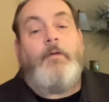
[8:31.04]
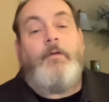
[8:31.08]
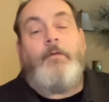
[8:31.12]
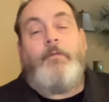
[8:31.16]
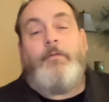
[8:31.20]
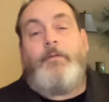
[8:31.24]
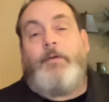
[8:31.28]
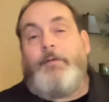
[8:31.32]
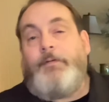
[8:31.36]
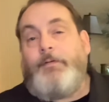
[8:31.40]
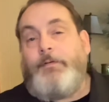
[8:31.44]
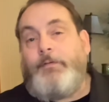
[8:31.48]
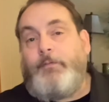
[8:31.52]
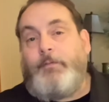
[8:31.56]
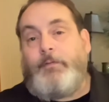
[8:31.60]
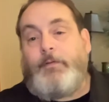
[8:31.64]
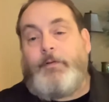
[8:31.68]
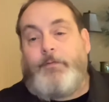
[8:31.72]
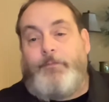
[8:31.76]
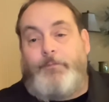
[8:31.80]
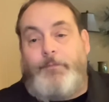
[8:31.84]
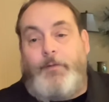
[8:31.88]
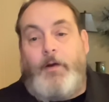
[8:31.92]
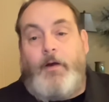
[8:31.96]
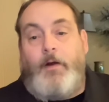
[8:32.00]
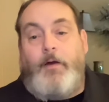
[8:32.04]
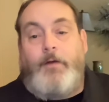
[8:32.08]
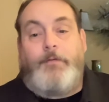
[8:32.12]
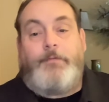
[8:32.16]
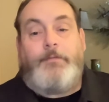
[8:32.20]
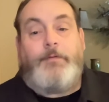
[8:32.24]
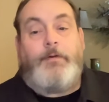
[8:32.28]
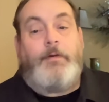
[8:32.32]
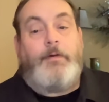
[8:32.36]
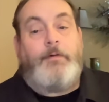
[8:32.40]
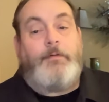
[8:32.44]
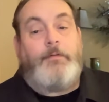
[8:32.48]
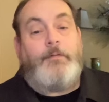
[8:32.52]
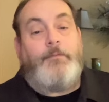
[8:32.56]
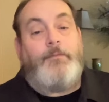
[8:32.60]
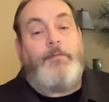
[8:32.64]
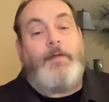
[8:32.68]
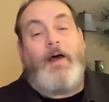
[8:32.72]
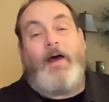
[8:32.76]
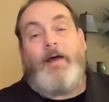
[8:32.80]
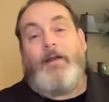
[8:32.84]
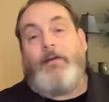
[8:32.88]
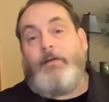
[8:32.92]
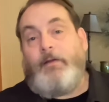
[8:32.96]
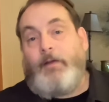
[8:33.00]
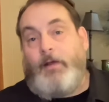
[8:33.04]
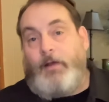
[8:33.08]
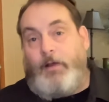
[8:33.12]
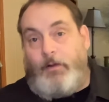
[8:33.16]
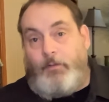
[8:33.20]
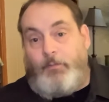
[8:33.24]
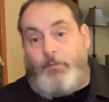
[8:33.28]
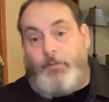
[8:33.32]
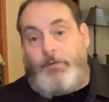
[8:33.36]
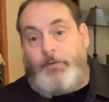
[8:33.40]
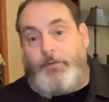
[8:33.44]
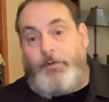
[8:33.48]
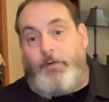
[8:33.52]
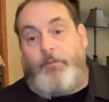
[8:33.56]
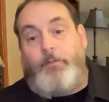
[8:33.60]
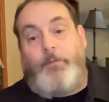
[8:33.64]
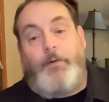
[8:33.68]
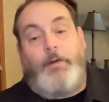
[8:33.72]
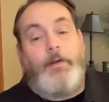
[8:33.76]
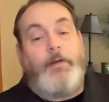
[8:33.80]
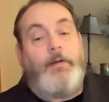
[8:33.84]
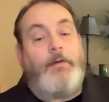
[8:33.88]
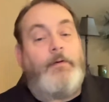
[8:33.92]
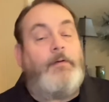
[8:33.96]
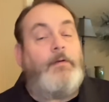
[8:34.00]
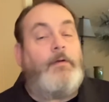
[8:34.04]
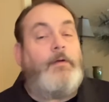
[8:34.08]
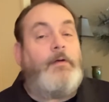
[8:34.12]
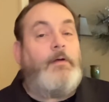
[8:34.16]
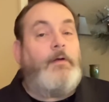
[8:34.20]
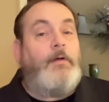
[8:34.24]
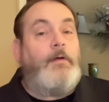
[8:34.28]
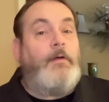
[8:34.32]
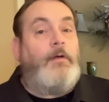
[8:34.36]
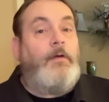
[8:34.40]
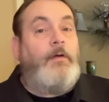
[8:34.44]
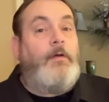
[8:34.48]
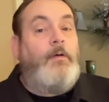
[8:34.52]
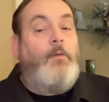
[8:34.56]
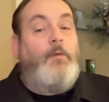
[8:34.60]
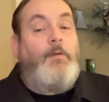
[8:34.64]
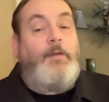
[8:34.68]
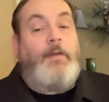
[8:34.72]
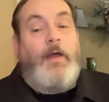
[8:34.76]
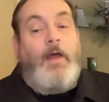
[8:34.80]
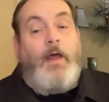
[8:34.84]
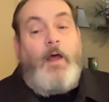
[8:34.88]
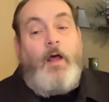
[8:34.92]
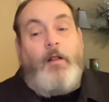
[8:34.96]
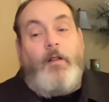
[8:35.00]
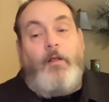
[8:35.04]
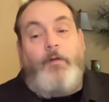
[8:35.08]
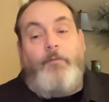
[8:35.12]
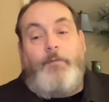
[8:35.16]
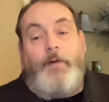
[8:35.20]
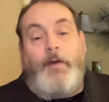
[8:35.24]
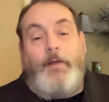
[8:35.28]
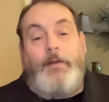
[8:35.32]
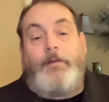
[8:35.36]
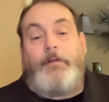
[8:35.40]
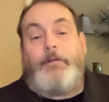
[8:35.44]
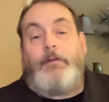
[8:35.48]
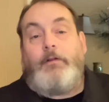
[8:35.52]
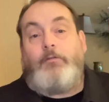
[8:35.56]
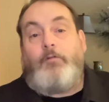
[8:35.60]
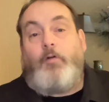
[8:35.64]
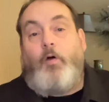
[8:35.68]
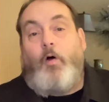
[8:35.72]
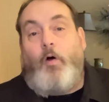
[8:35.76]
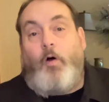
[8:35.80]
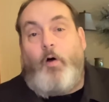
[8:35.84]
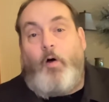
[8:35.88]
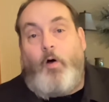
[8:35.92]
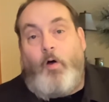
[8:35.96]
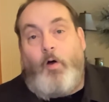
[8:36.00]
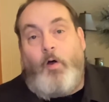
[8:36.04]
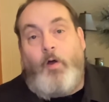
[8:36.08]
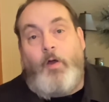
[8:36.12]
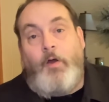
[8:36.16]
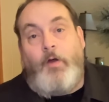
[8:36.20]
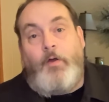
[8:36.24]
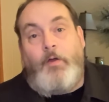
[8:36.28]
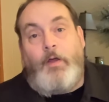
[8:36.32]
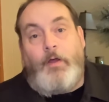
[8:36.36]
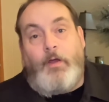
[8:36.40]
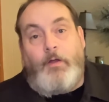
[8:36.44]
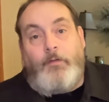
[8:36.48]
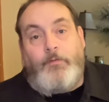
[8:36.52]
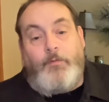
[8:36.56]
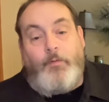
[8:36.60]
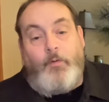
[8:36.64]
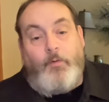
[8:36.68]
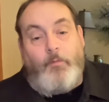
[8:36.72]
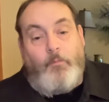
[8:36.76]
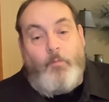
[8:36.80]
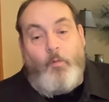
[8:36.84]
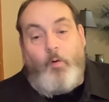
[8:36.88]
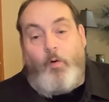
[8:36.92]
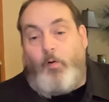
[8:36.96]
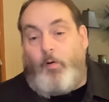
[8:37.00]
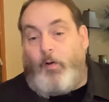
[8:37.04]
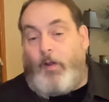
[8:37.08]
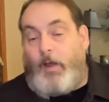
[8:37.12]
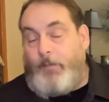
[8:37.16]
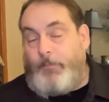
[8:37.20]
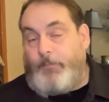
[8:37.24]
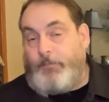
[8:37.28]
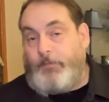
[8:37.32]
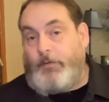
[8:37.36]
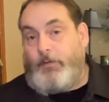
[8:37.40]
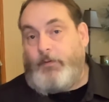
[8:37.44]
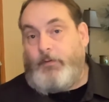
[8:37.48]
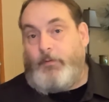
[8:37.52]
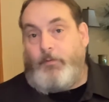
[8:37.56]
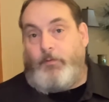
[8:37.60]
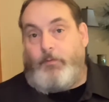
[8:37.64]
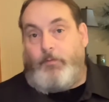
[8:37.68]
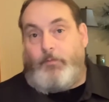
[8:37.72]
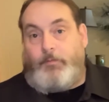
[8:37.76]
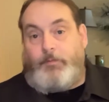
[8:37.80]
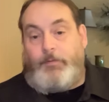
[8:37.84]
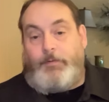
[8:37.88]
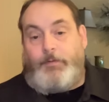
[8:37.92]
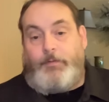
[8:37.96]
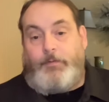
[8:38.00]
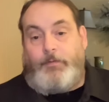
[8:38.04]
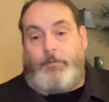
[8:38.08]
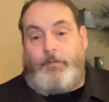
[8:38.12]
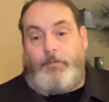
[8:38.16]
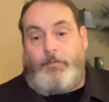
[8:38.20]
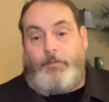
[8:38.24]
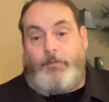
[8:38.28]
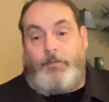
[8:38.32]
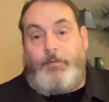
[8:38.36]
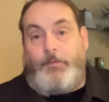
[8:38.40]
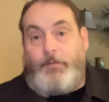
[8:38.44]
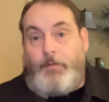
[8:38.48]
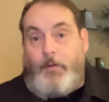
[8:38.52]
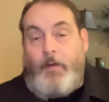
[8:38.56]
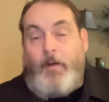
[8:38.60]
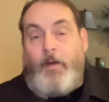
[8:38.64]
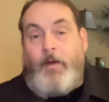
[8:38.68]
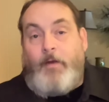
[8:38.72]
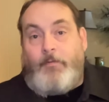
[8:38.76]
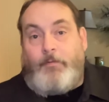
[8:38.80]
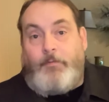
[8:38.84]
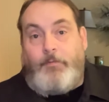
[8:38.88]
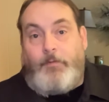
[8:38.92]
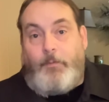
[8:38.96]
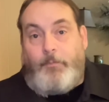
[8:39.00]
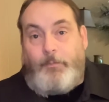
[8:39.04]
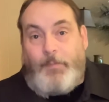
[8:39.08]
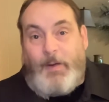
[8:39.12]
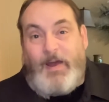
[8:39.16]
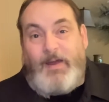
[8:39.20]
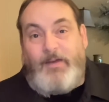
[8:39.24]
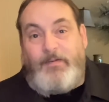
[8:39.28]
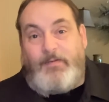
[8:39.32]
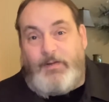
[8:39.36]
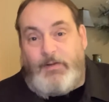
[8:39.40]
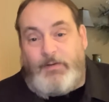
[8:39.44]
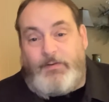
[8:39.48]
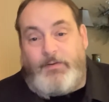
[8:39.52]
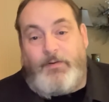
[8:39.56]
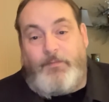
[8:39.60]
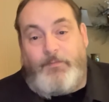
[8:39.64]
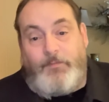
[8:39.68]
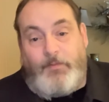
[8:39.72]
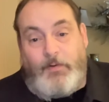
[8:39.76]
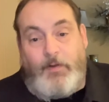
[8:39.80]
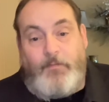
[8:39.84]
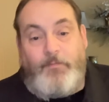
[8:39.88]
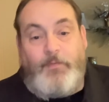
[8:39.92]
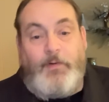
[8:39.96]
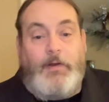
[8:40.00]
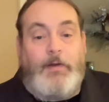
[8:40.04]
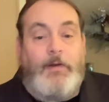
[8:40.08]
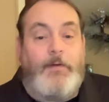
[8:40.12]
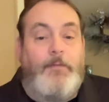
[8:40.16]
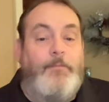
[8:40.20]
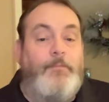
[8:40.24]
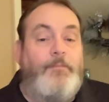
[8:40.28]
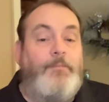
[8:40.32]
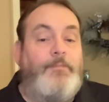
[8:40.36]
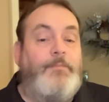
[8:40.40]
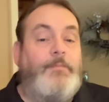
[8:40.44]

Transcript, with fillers: This is what the Pharisees of that day were doing when they elevated the law to a moral absolute, to the, to the basis of living.